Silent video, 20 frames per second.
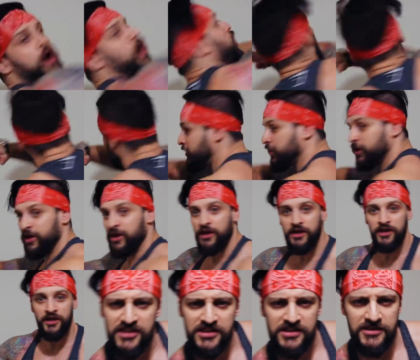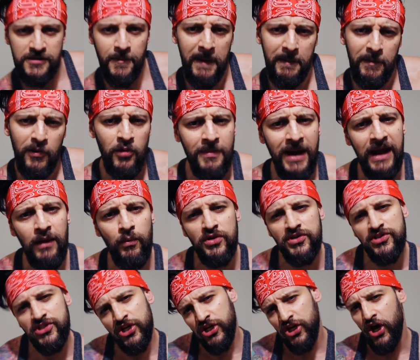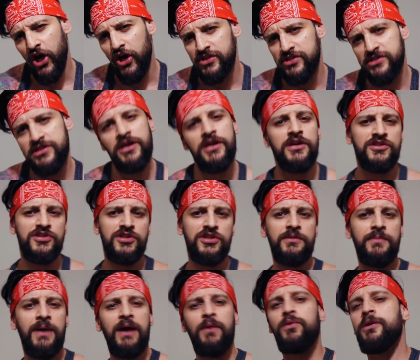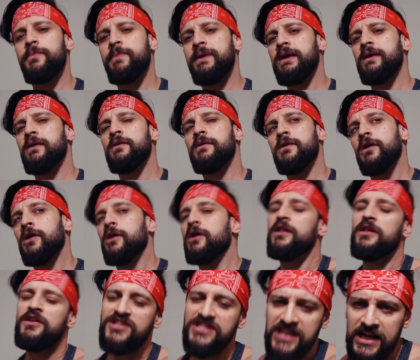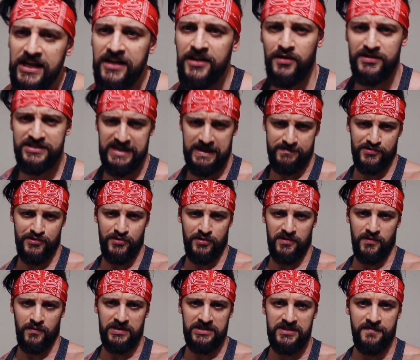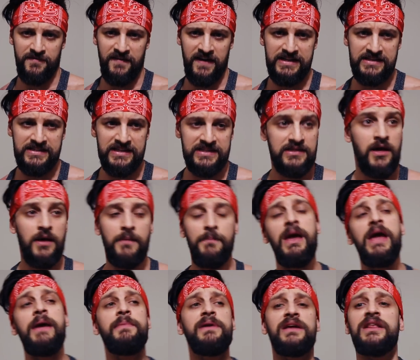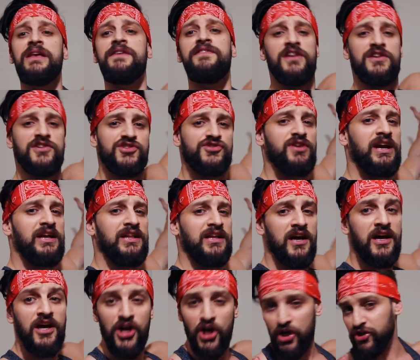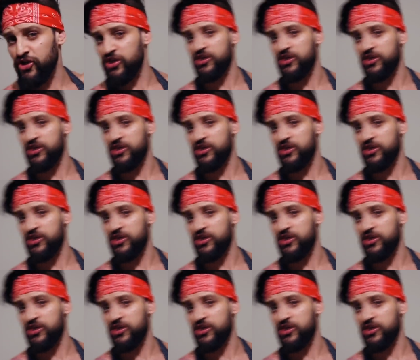on to people who might want to cut. So you might want to be seeing those abs during the winter phases. Maybe you live in Australia and